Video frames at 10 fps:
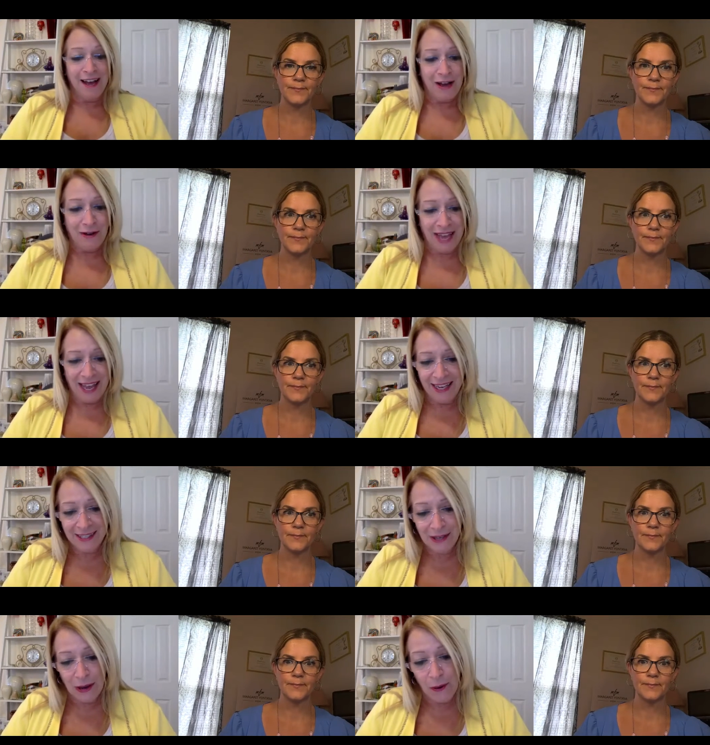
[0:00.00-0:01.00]
Speaker 1: Okay.
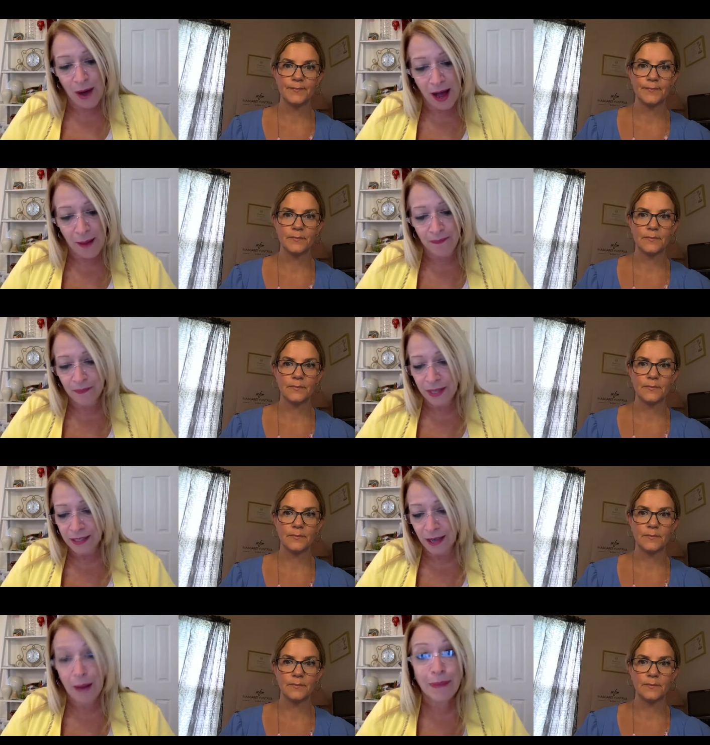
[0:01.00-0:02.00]
So um, it's a
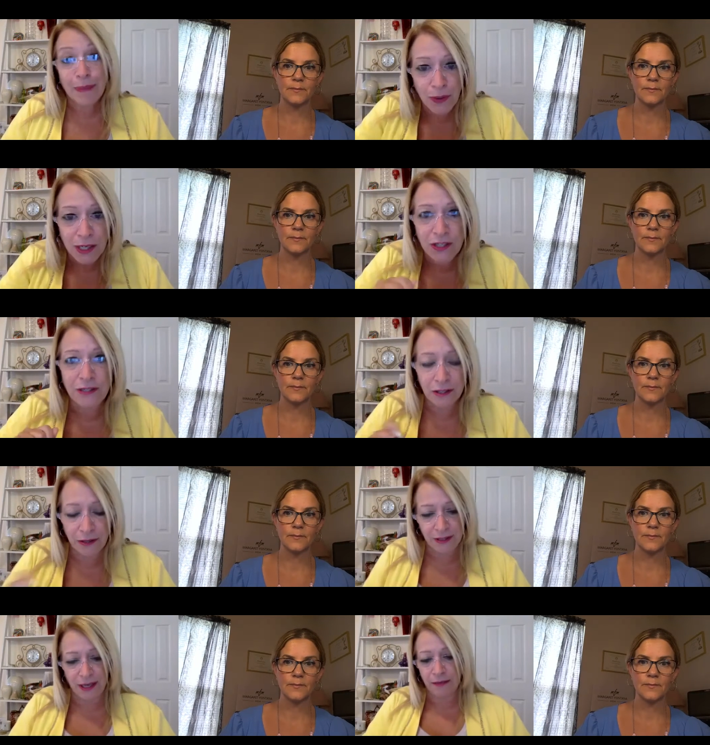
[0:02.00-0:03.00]
complex question. So it's
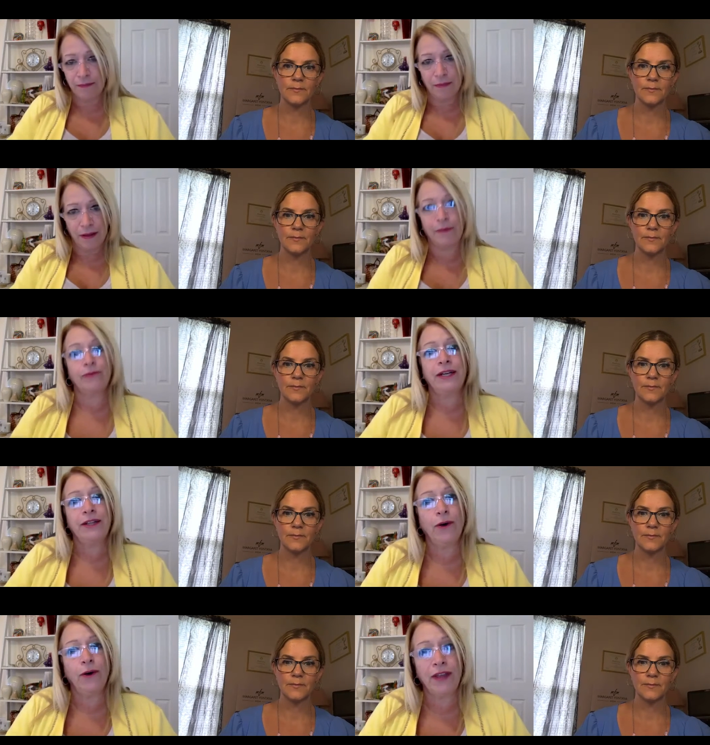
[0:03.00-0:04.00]
got, I will read the
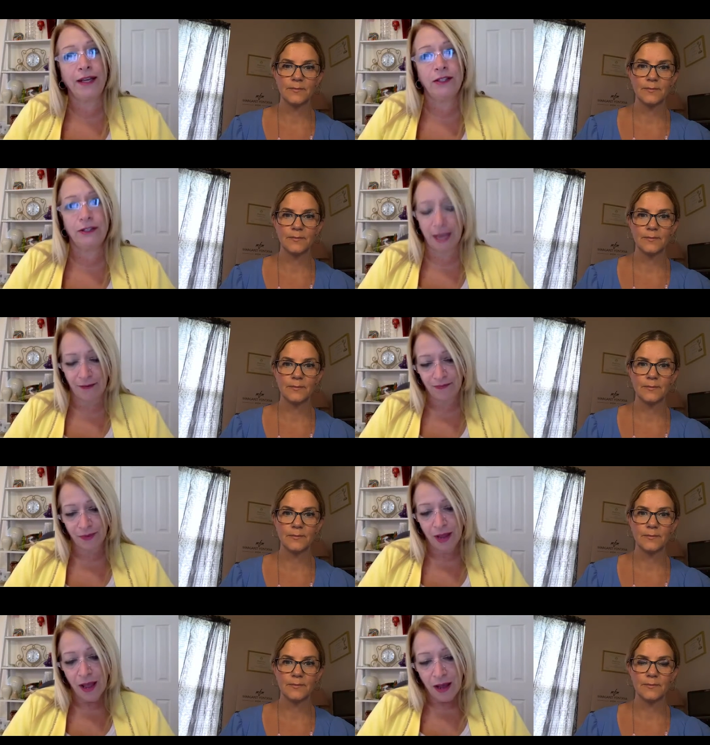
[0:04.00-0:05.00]
whole thing to you now.
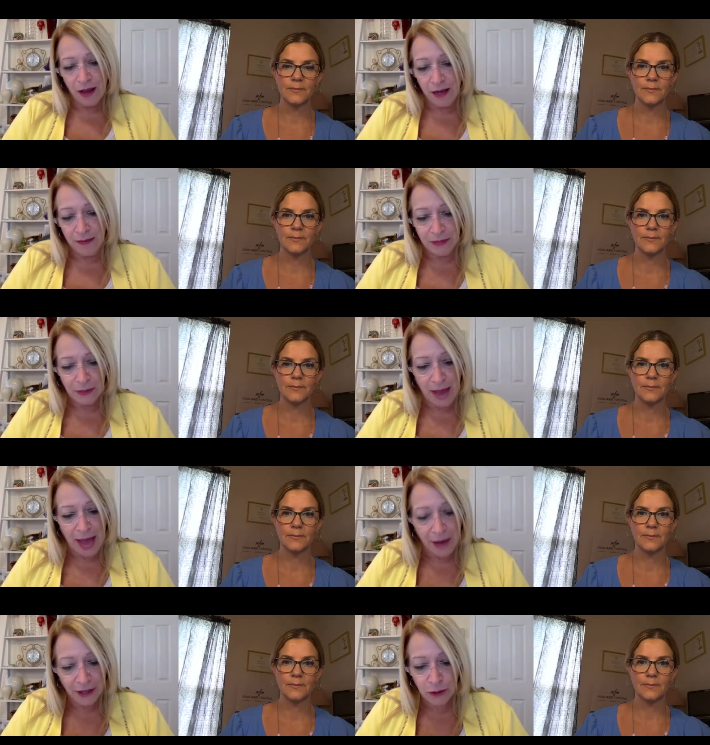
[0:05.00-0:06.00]
Um, so,
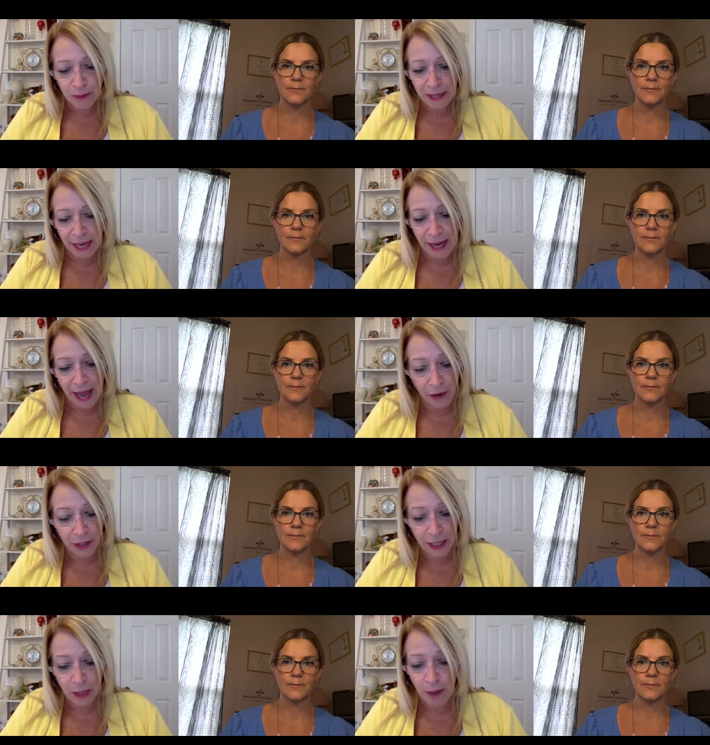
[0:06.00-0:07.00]
how did you plan out
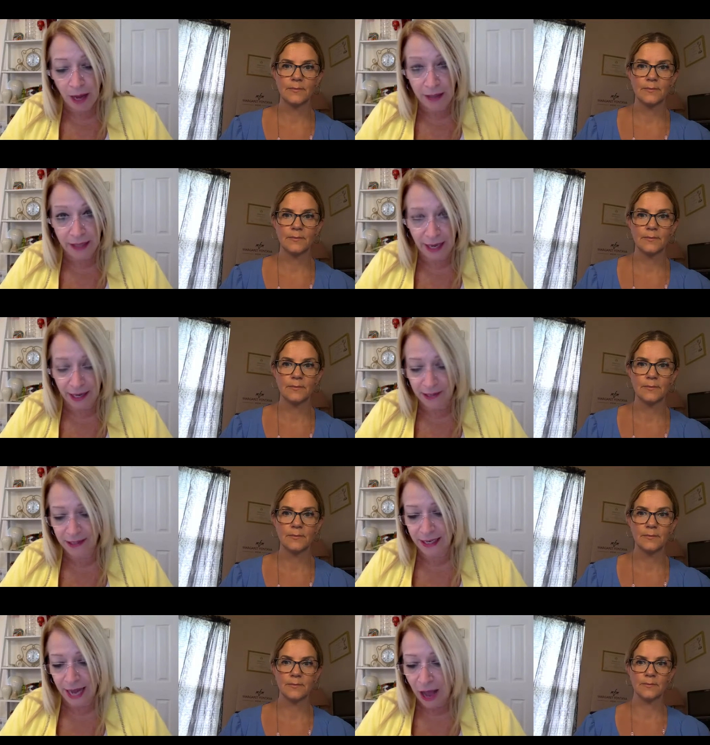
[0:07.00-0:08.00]
each podcast,
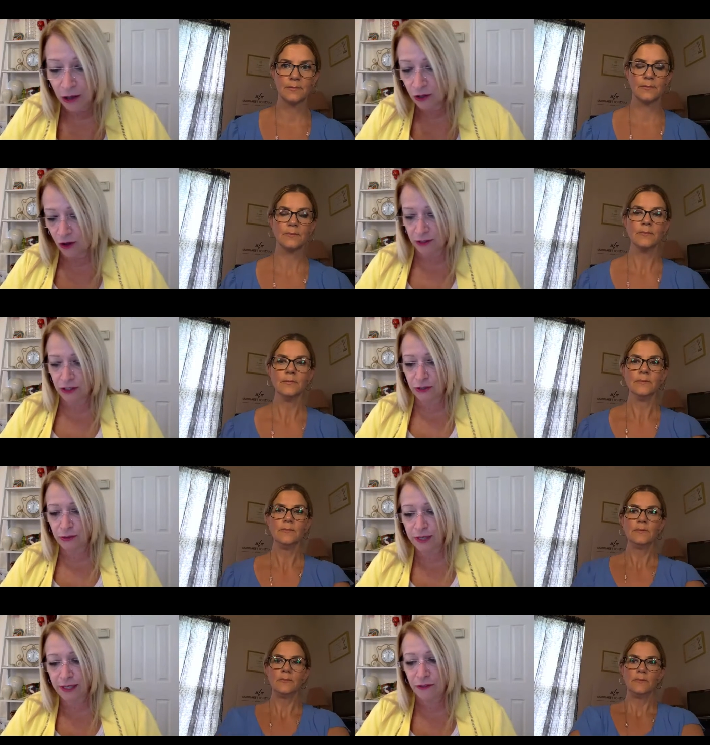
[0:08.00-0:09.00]
and how long do you
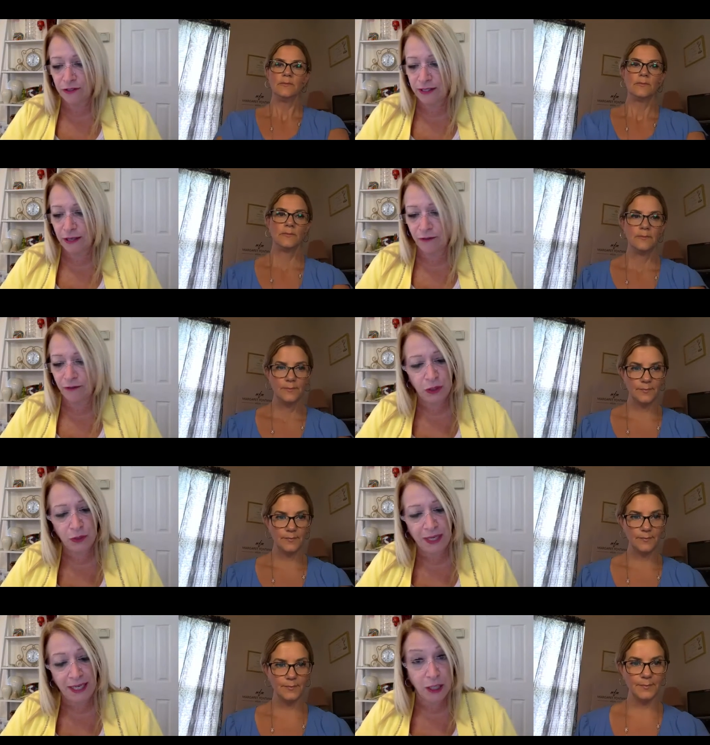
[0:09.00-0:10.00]
give yourself
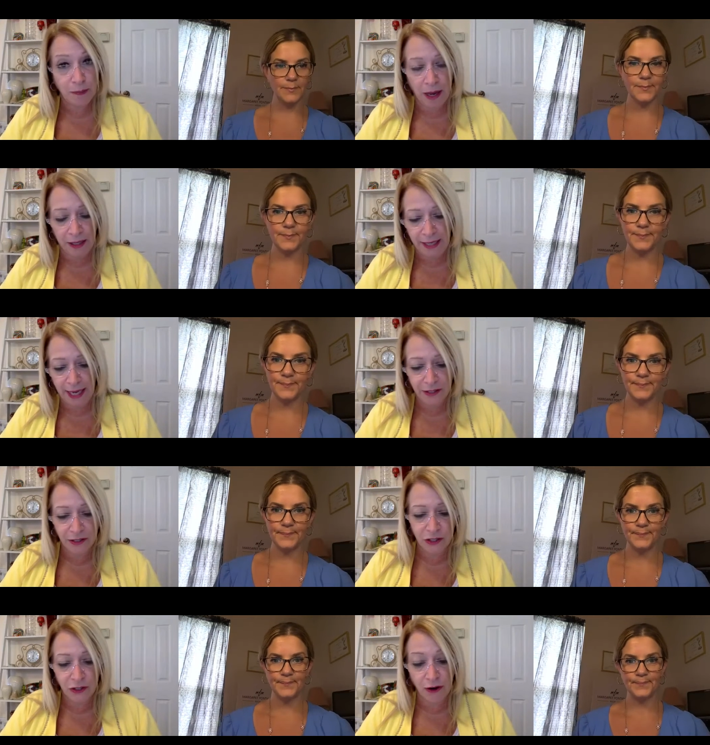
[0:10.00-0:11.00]
between each podcast to
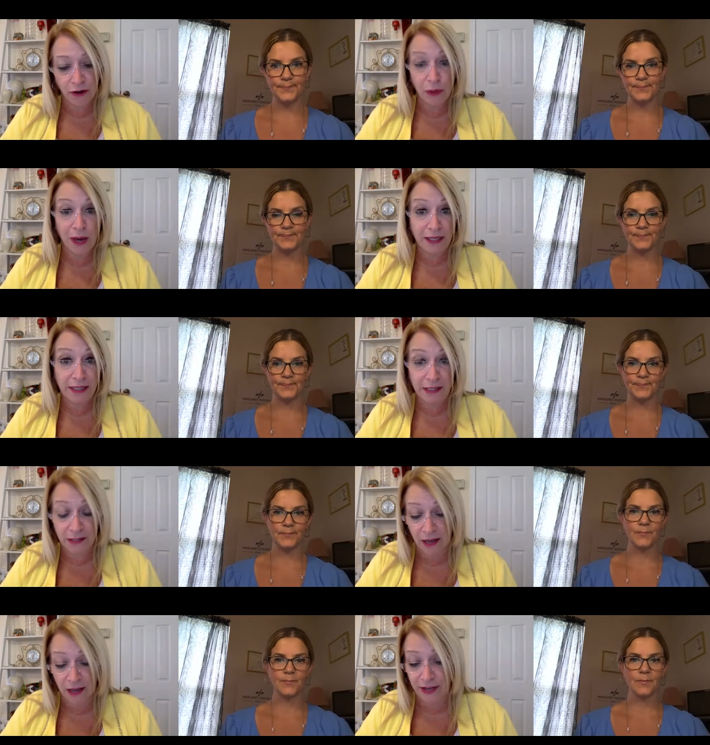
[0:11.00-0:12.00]
start new ideas
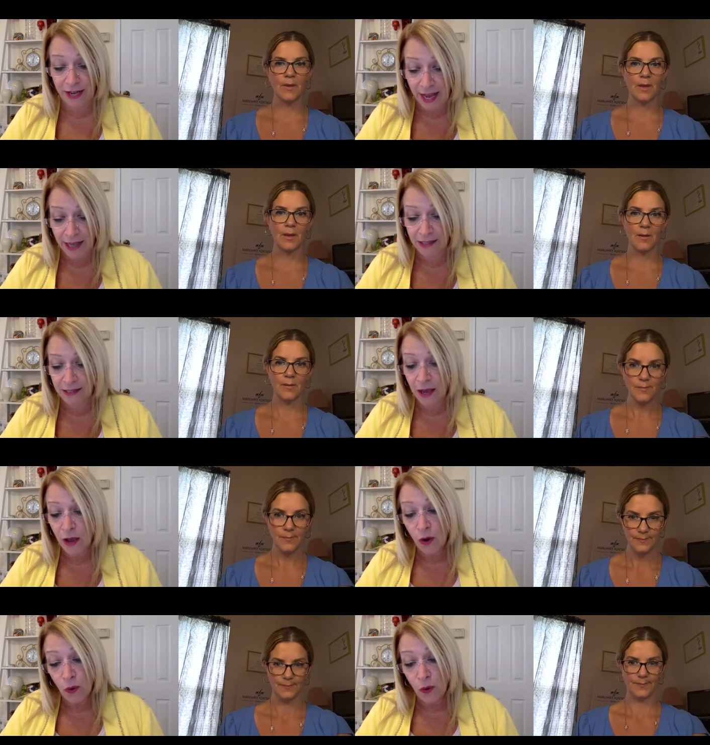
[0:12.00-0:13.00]
on the next?
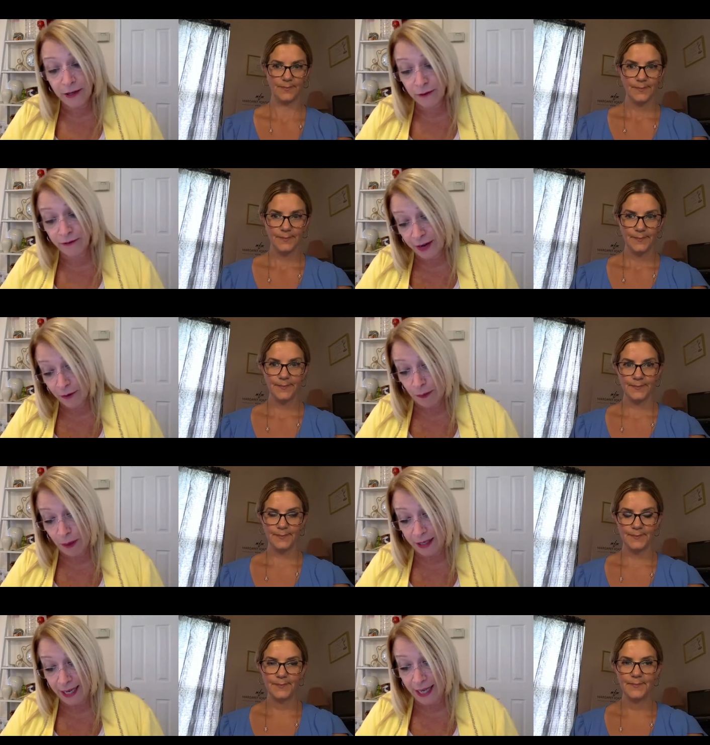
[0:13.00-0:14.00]
What is your favorite
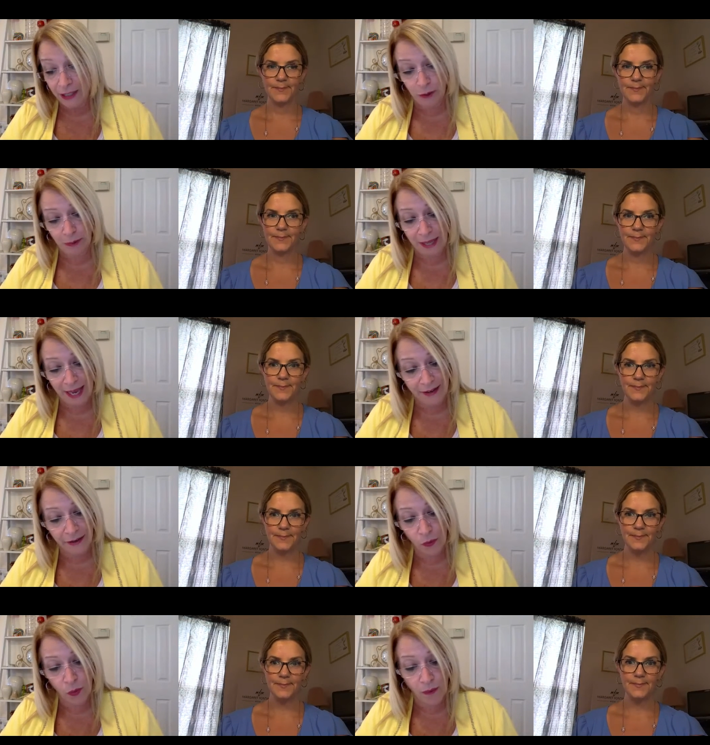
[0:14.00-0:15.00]
podcast you planned,
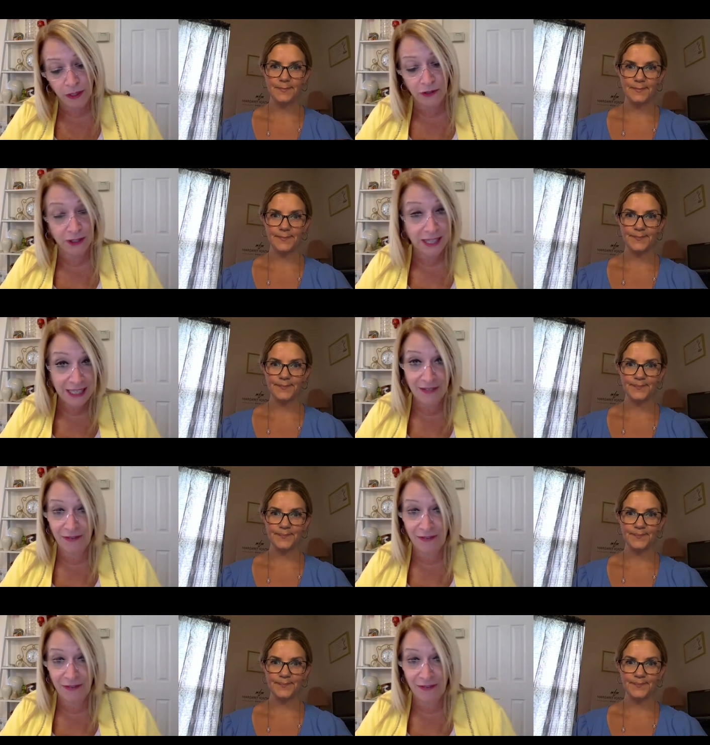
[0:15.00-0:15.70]
and what was your least